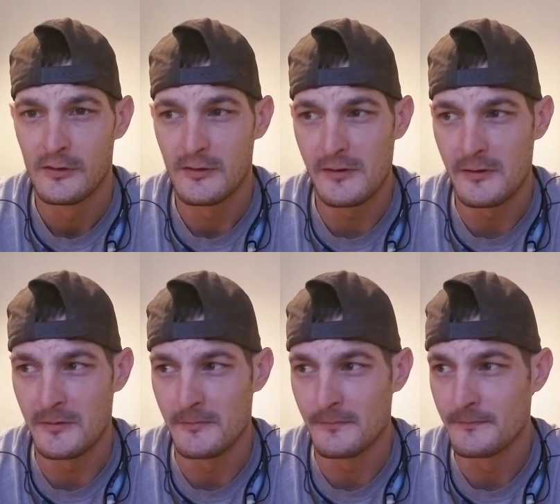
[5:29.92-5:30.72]

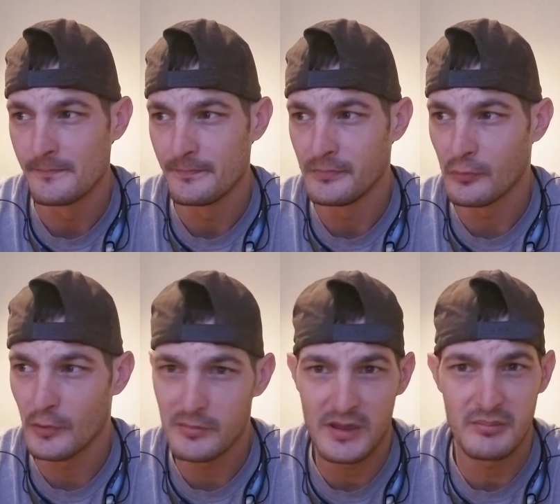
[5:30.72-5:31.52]
Um,
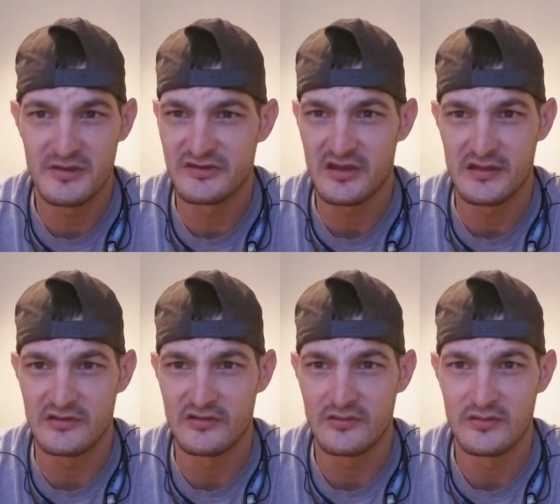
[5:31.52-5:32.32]
we make
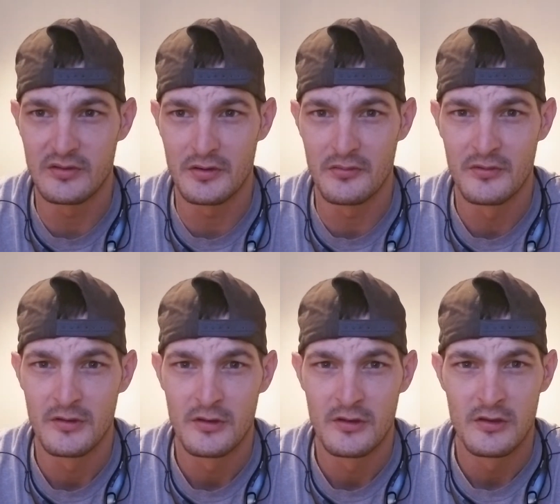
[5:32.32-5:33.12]
mistakes,
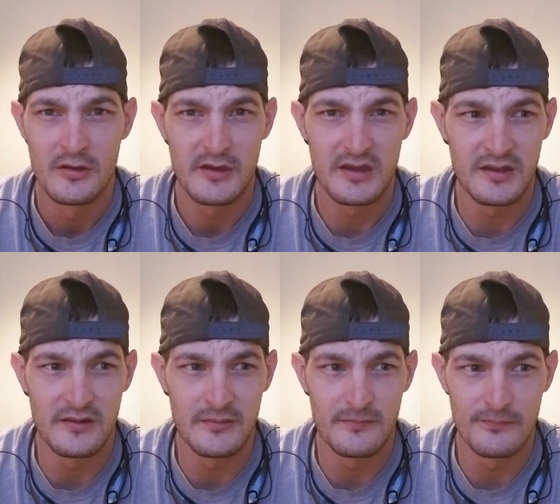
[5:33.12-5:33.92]

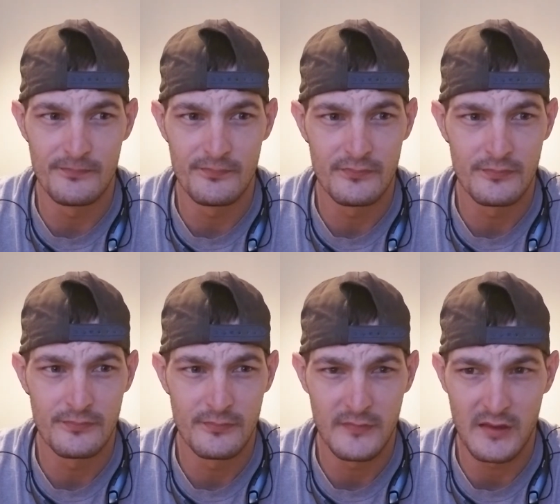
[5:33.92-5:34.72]
And
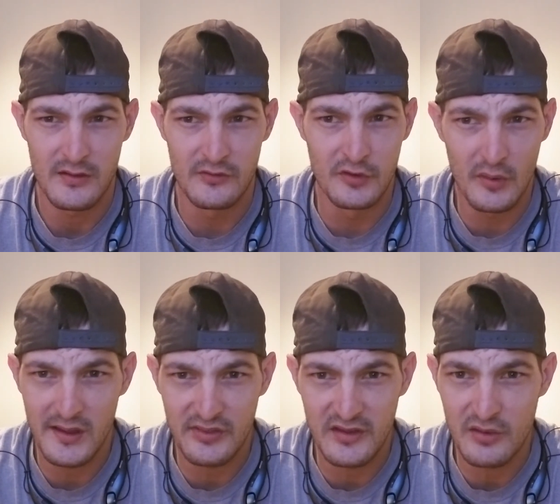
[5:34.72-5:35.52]
do I
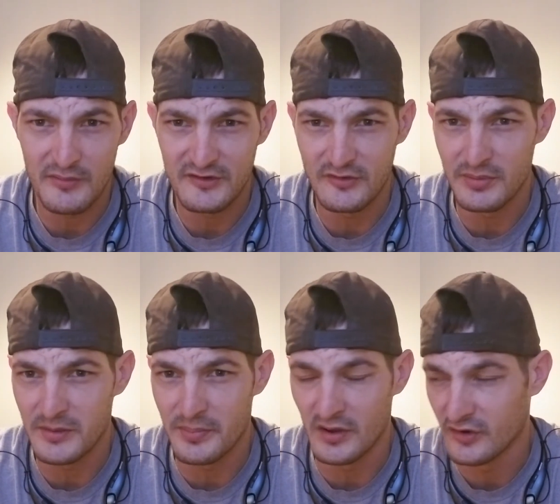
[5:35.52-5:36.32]
think we should be
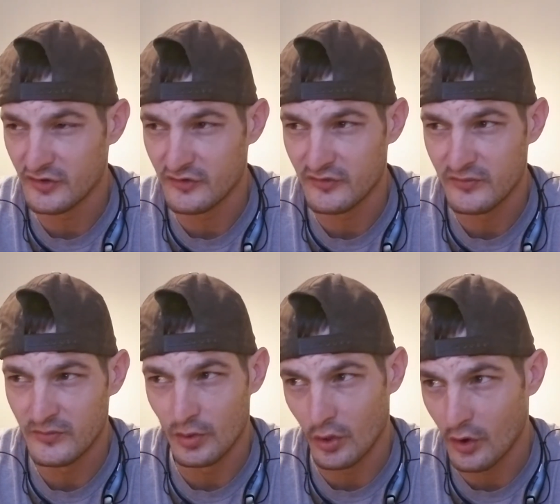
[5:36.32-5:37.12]
punished
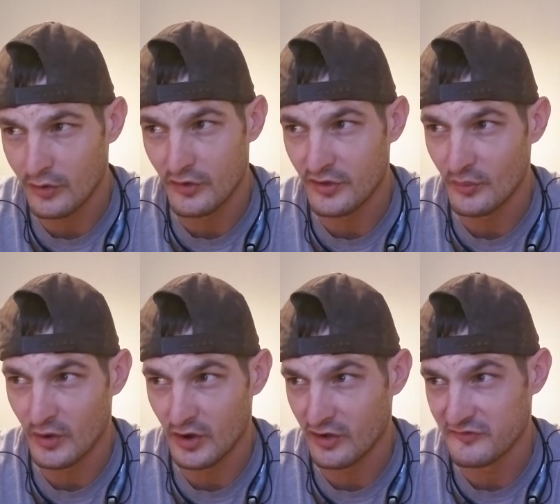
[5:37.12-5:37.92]
longer than
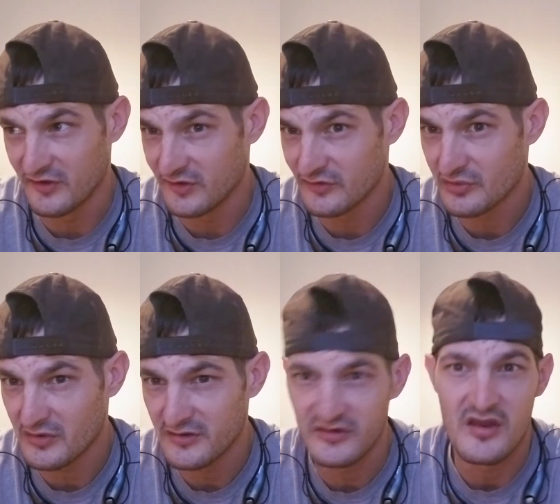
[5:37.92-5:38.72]
what our sentence
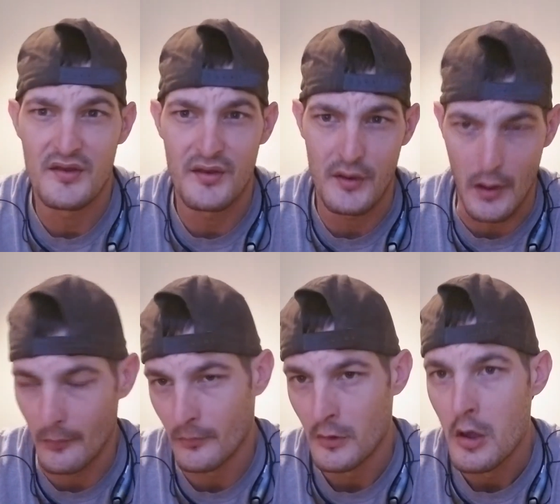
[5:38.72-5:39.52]
was? No.
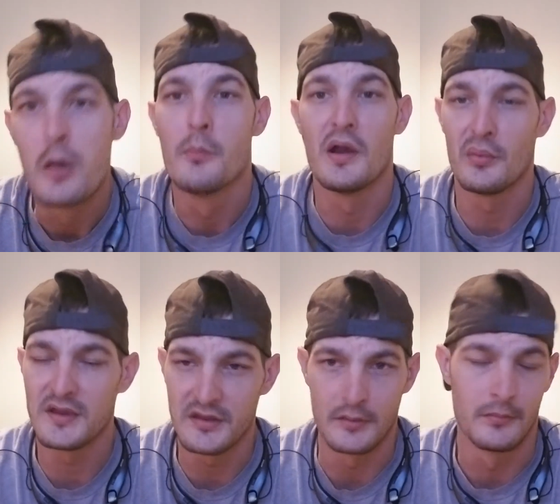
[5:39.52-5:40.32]
But we
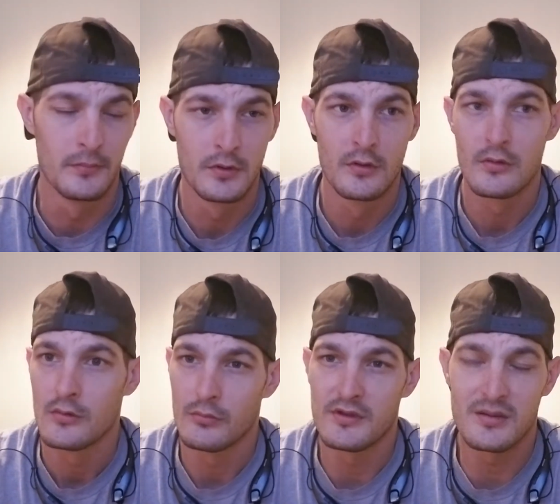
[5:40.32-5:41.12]
do.
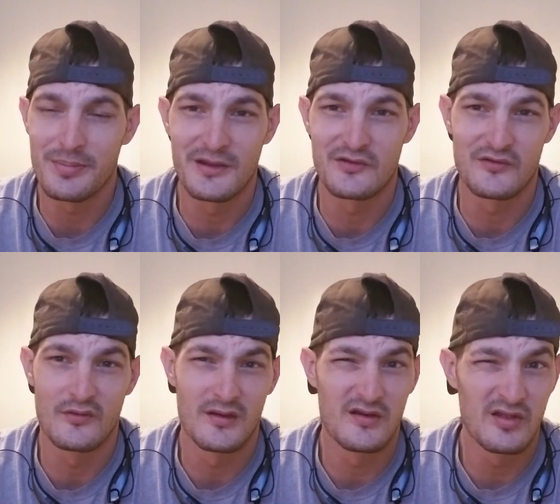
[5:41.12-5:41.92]
We get punished
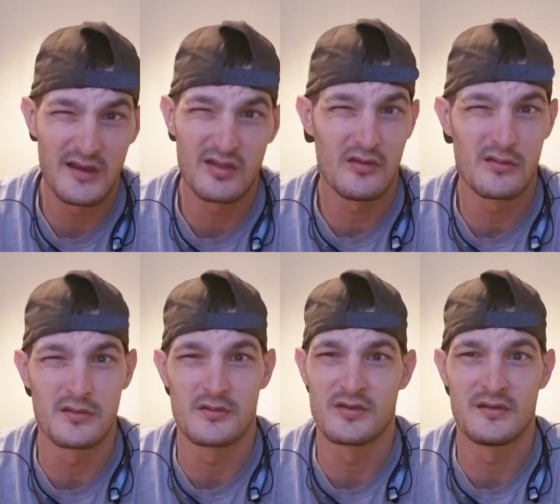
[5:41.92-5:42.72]
a lot
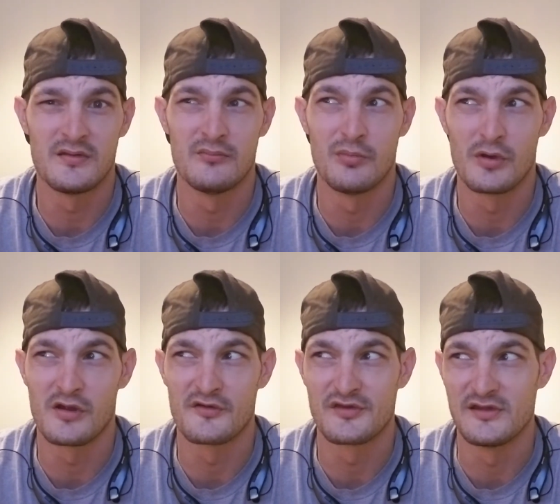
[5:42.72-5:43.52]
longer than what
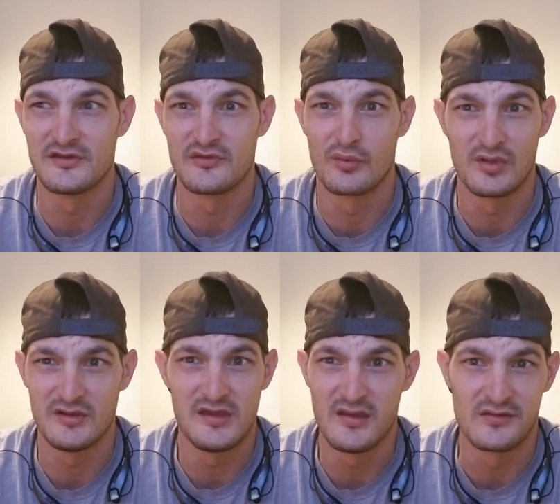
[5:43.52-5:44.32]
our sentence
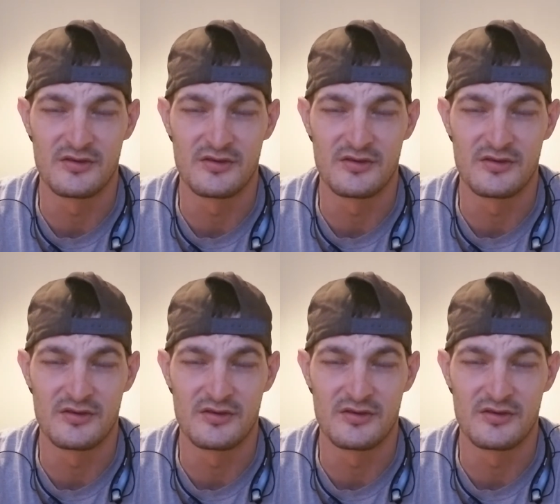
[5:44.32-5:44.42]
really is.